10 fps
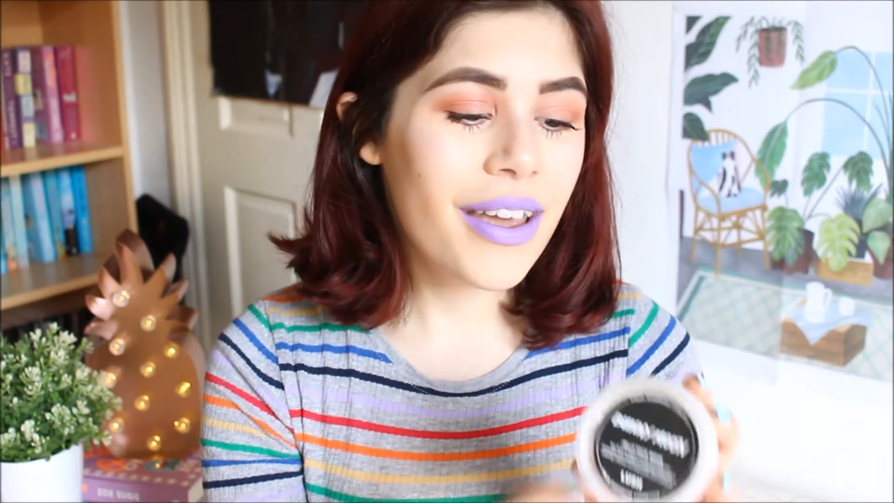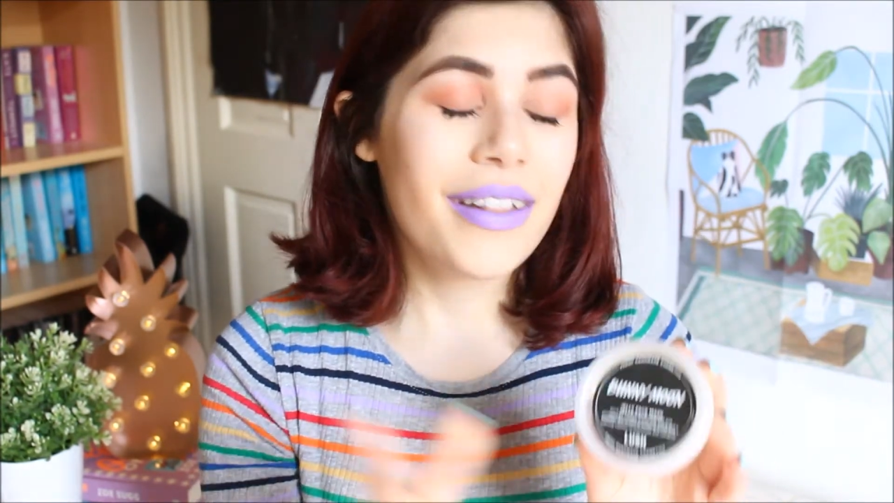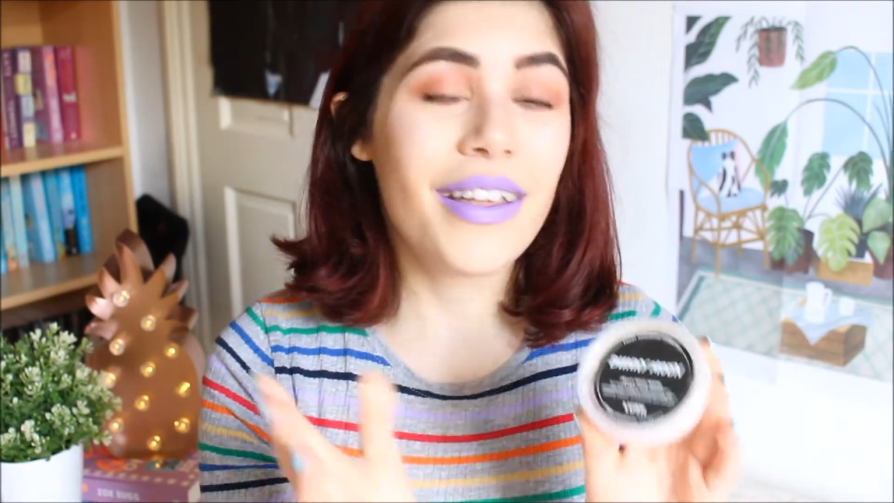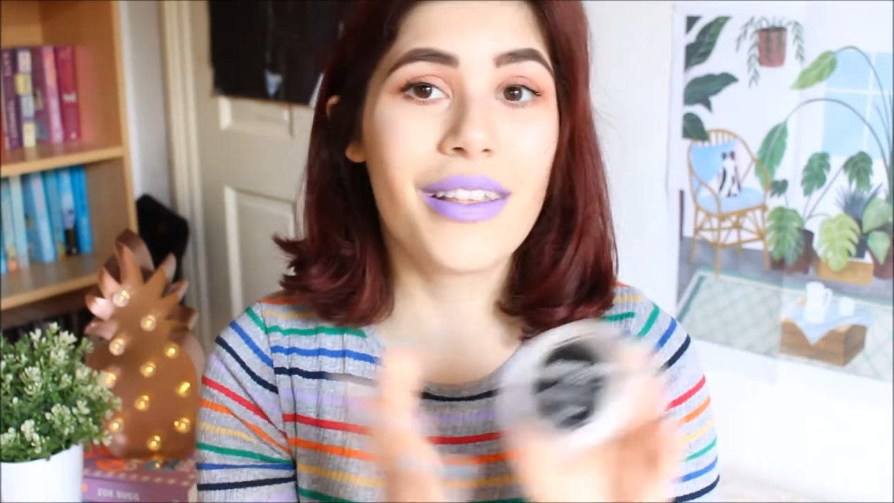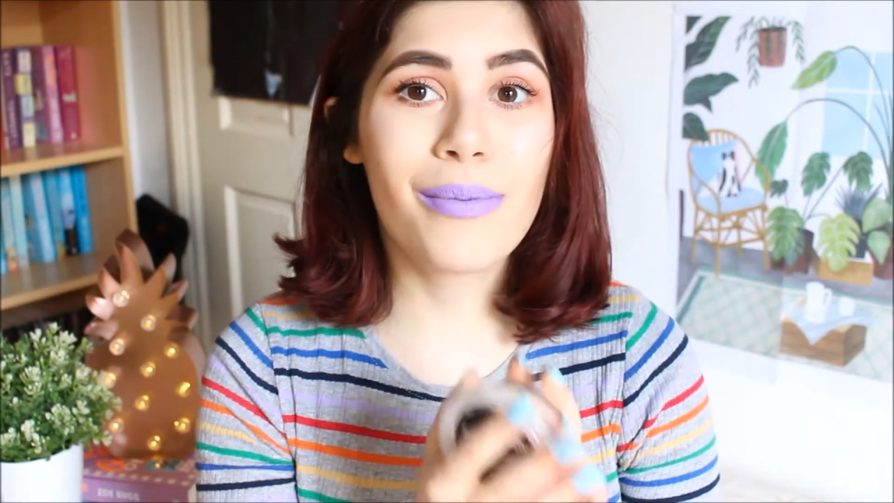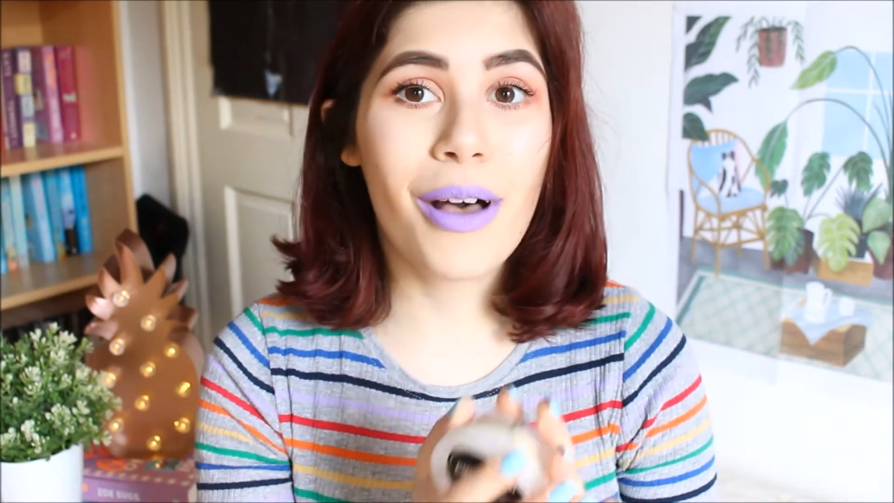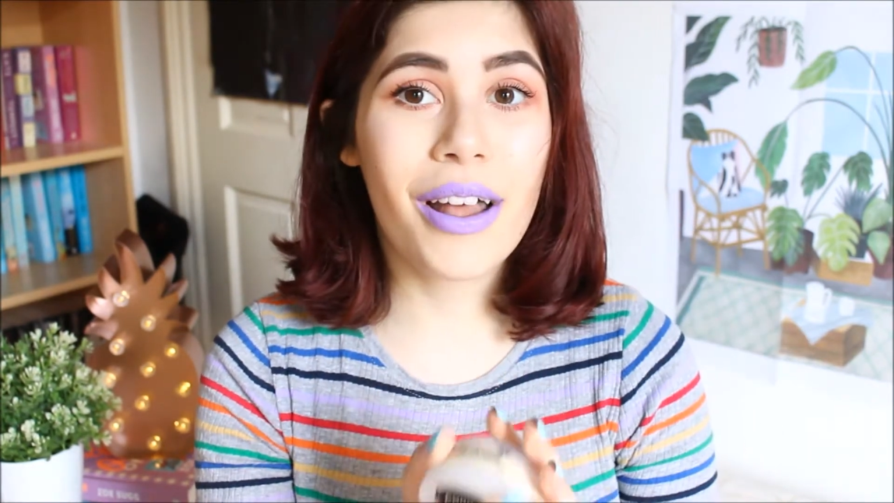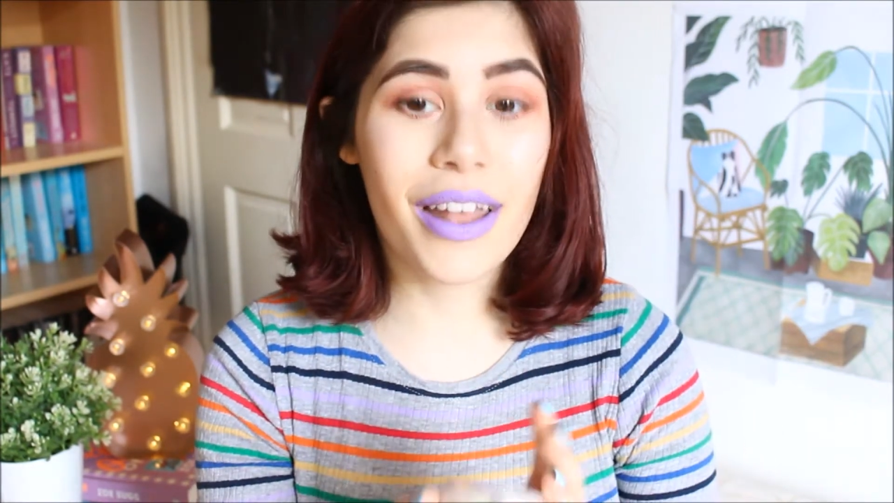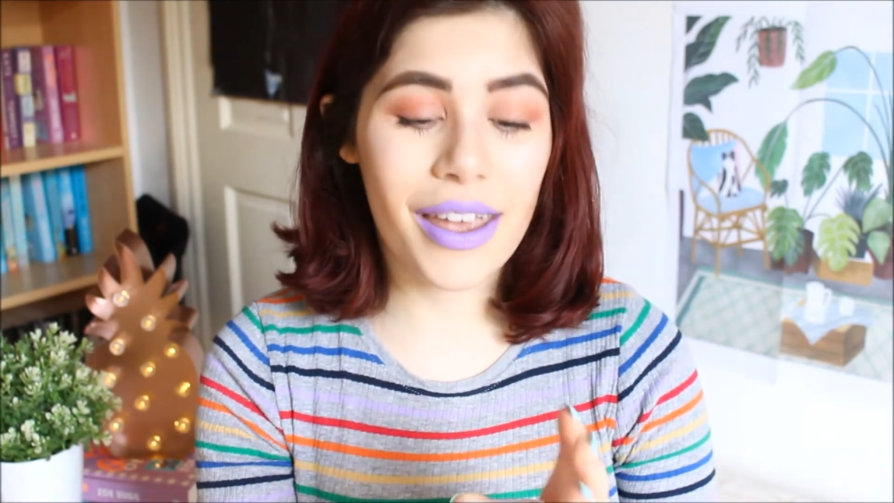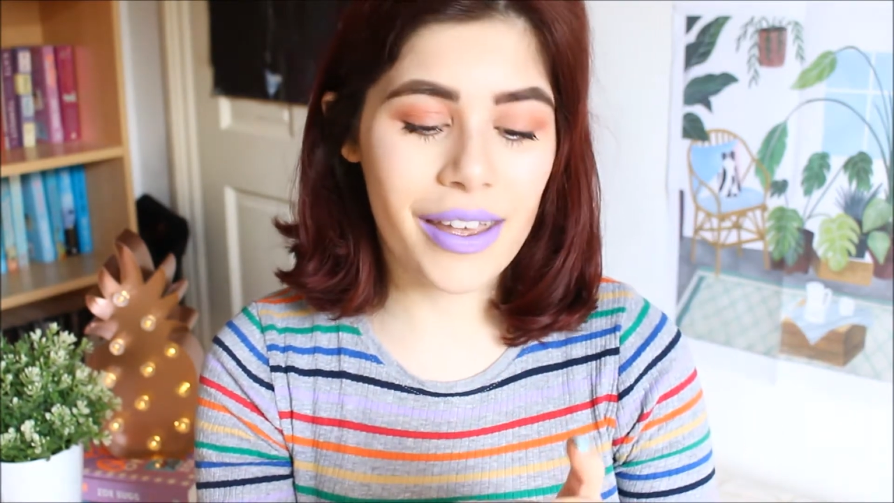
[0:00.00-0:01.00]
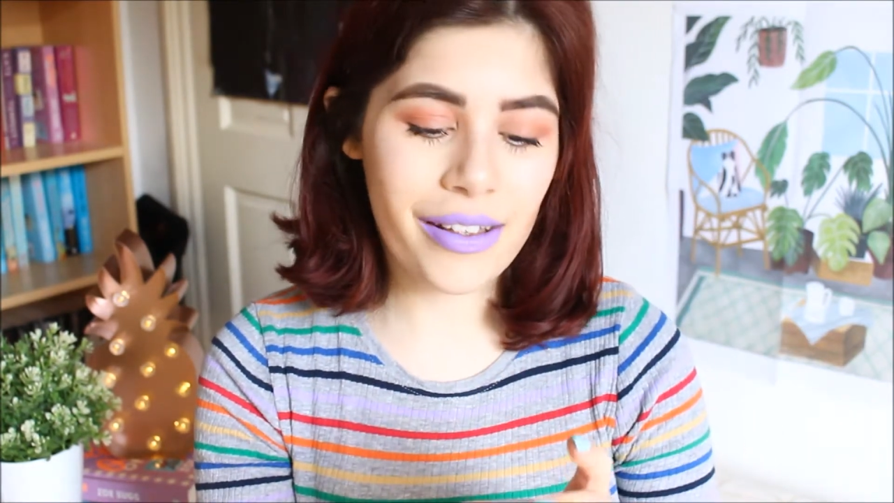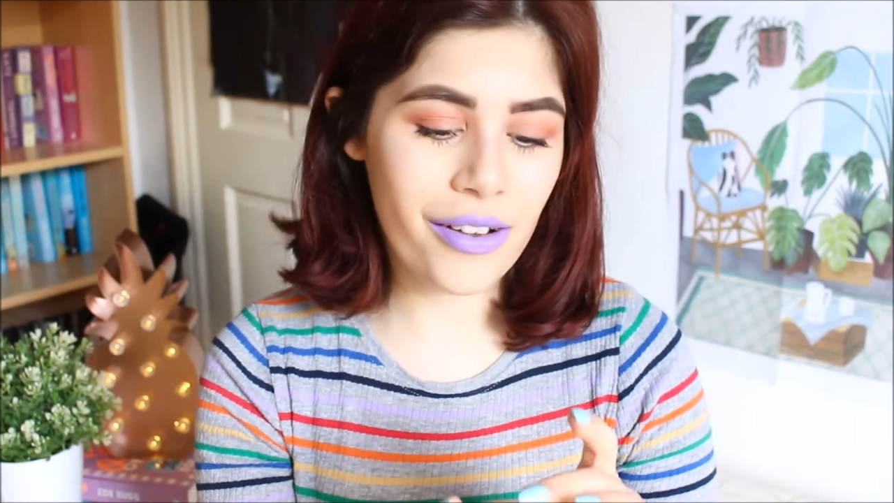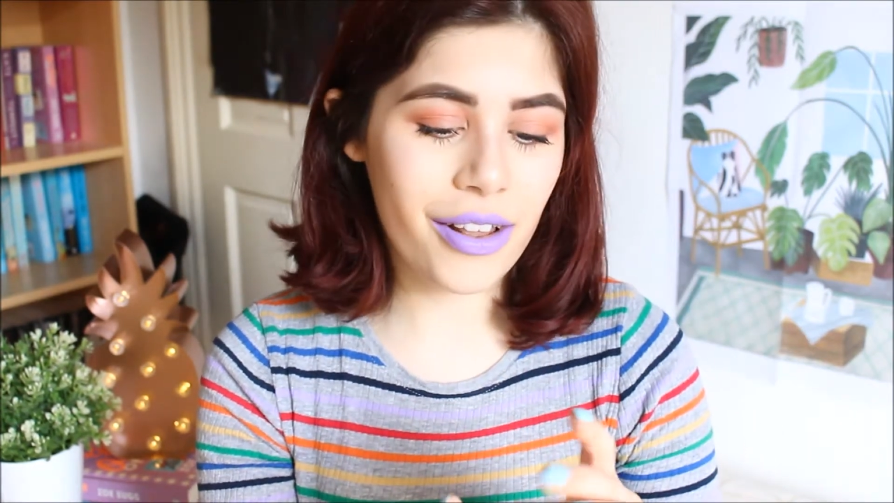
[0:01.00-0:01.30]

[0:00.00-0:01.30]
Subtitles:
This one is got